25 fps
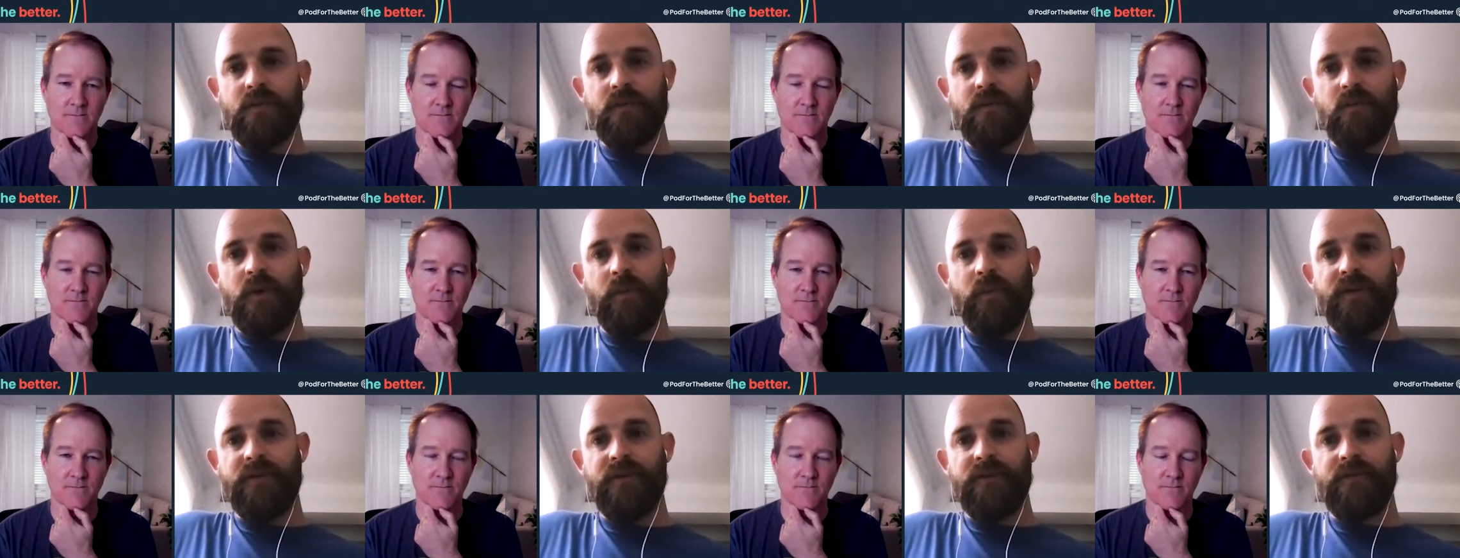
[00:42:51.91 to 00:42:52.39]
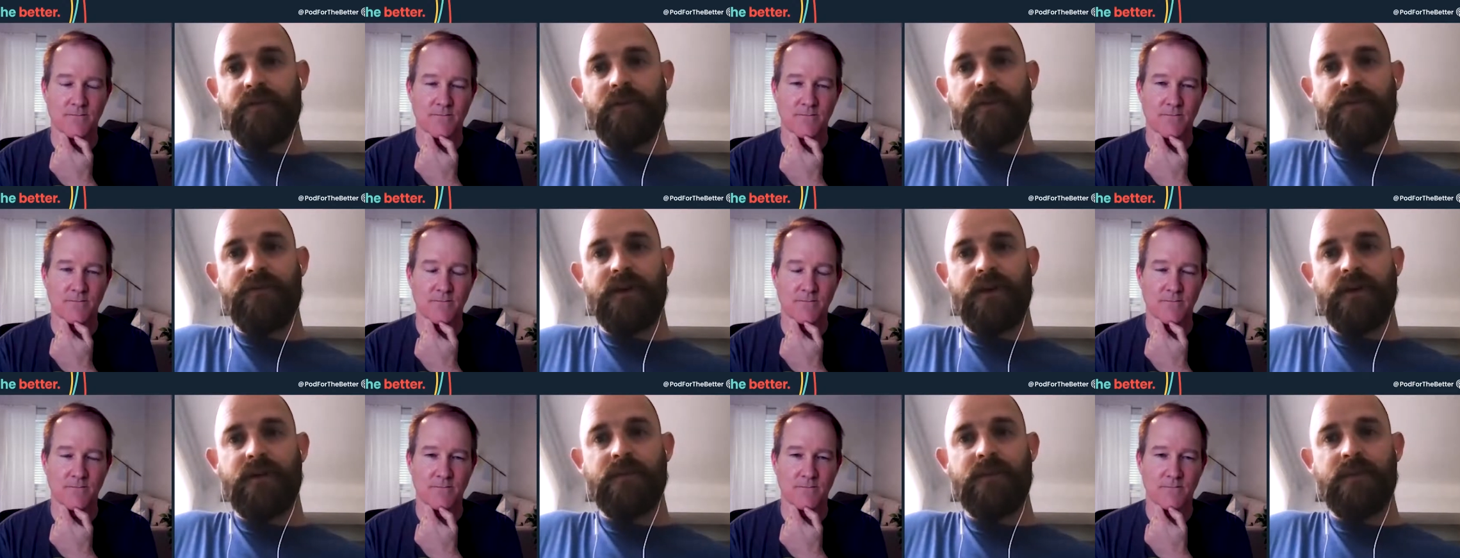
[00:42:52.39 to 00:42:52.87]
Speaker 1: we we we
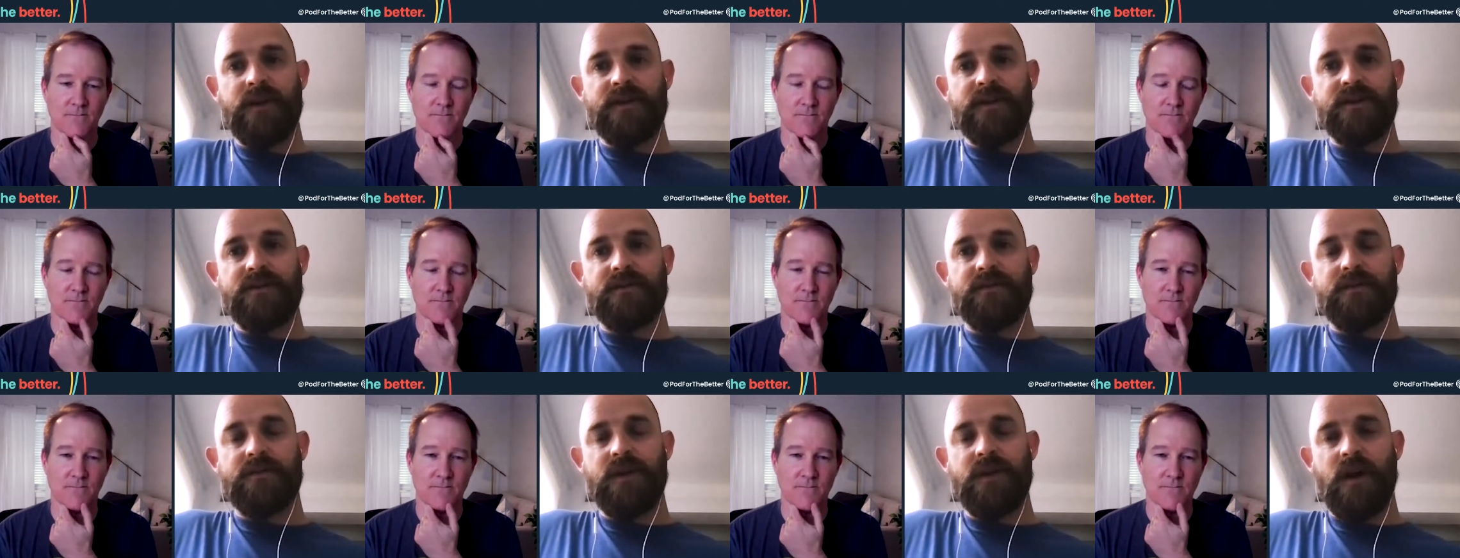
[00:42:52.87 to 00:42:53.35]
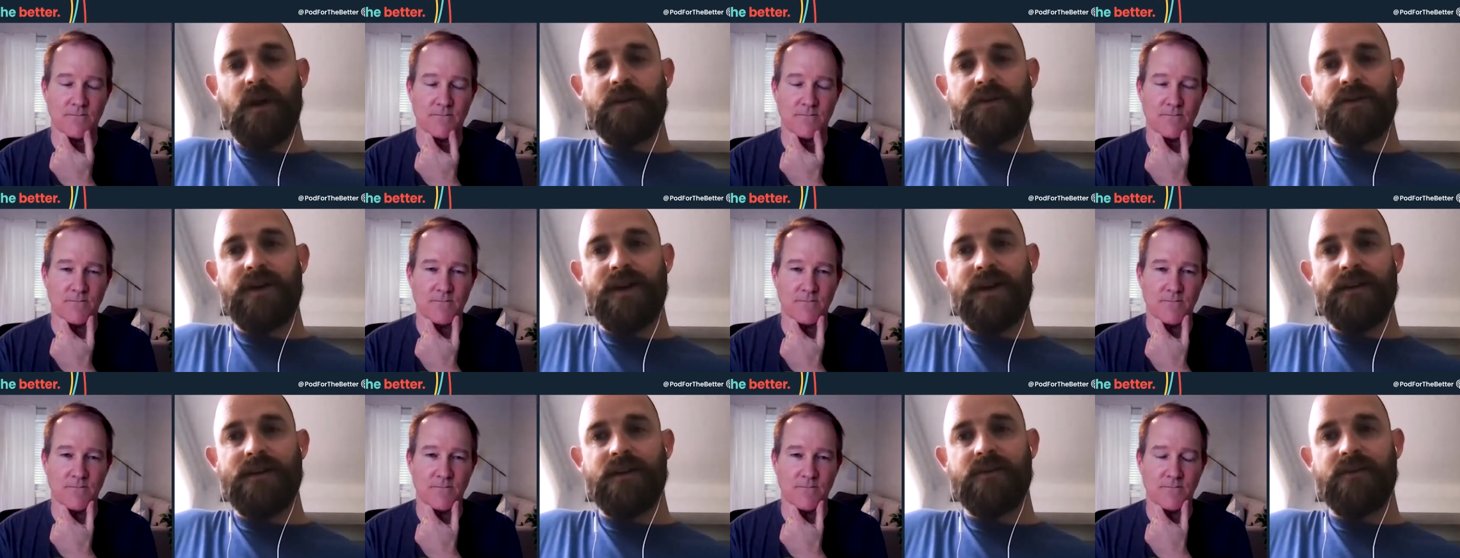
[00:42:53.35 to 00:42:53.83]
very much are
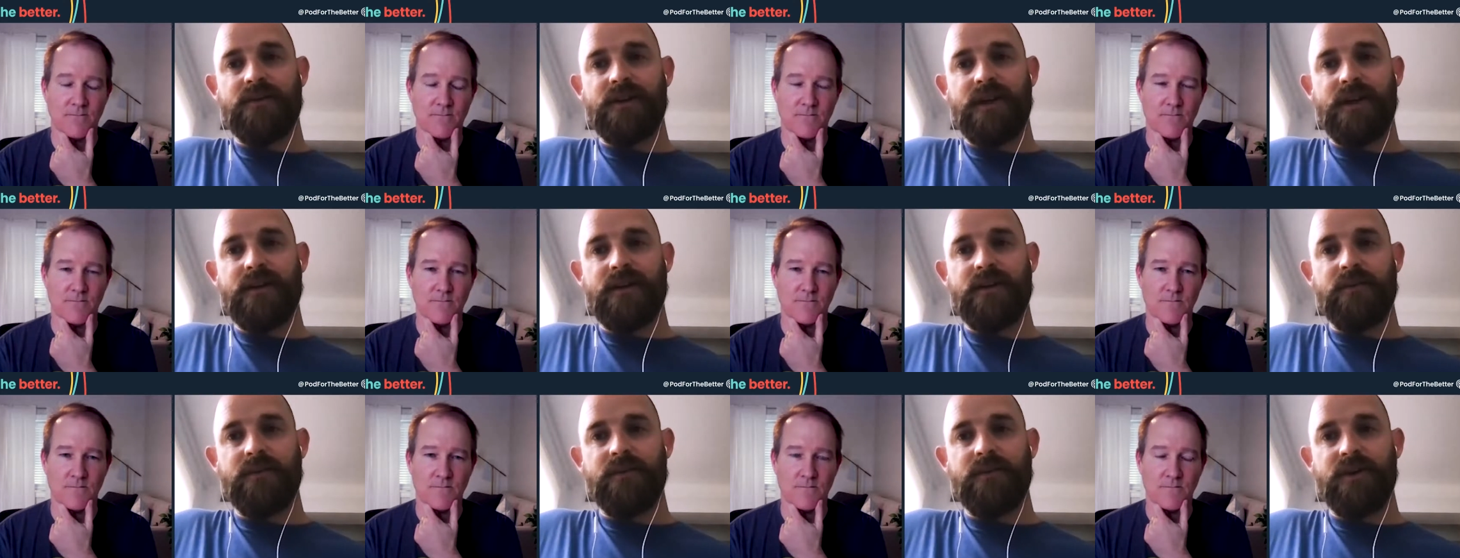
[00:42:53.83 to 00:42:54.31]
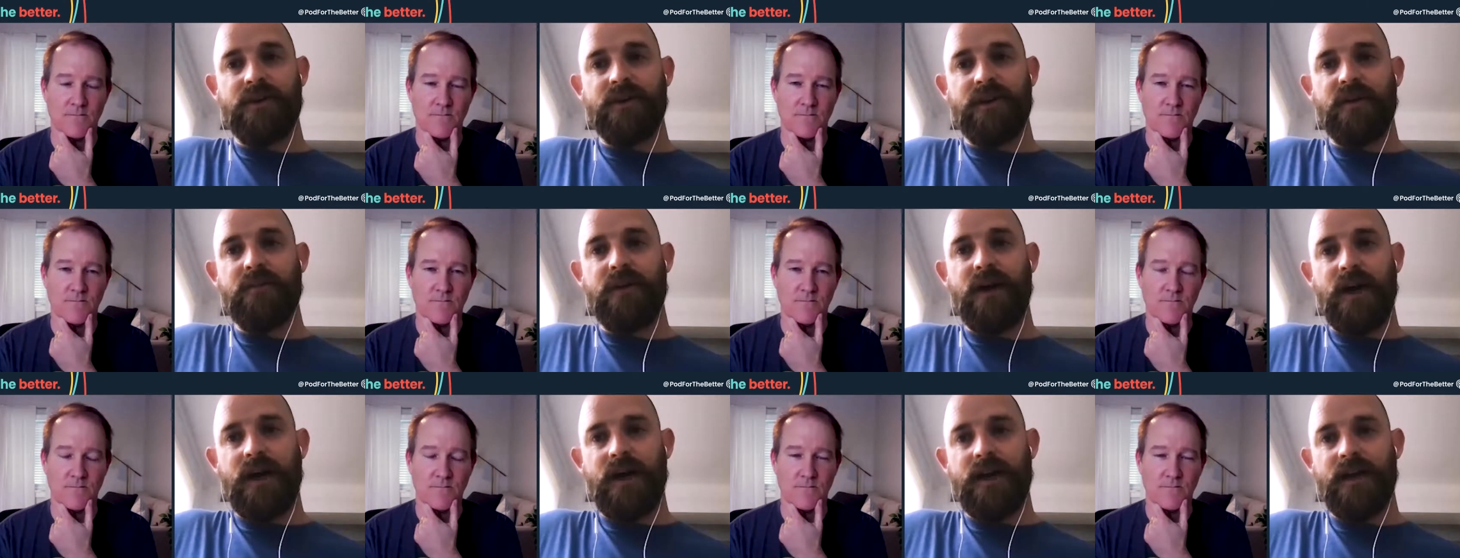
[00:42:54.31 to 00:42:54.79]
trying to create
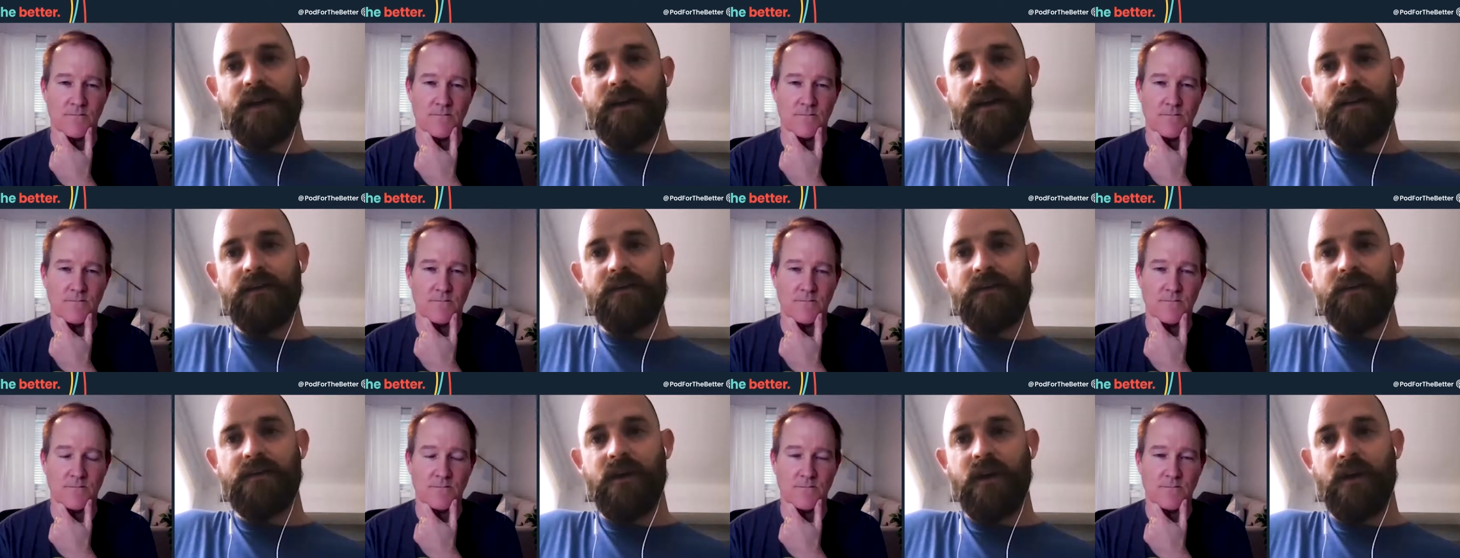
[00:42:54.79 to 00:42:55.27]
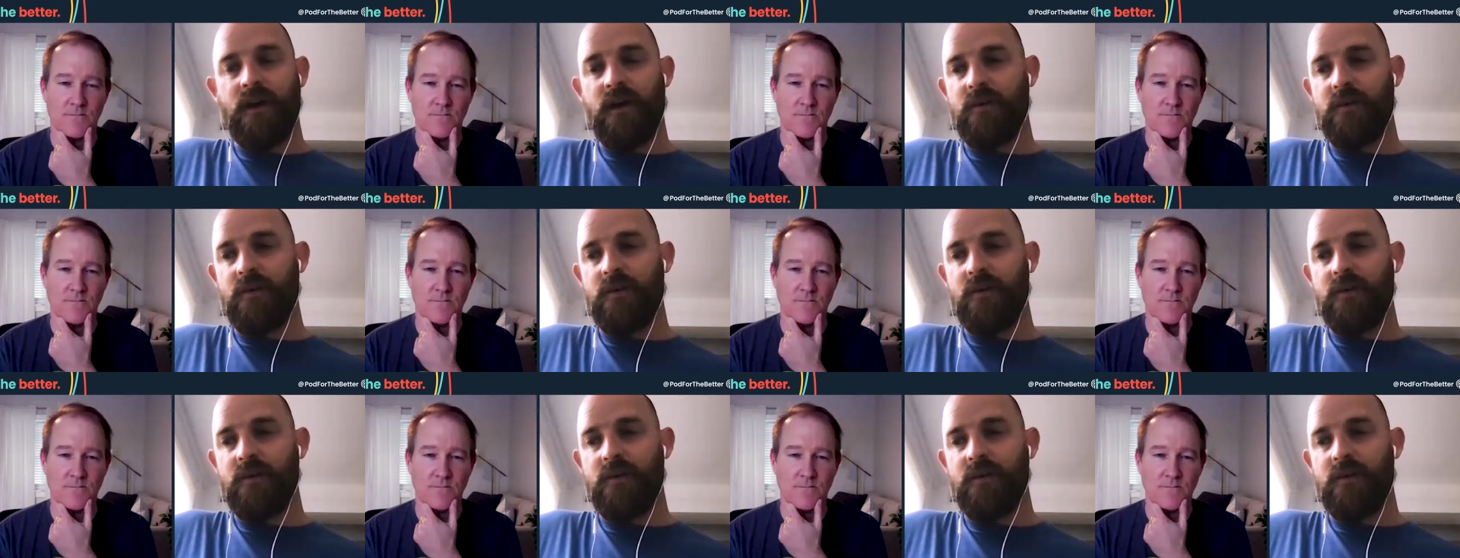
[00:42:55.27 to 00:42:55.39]
community buy-in.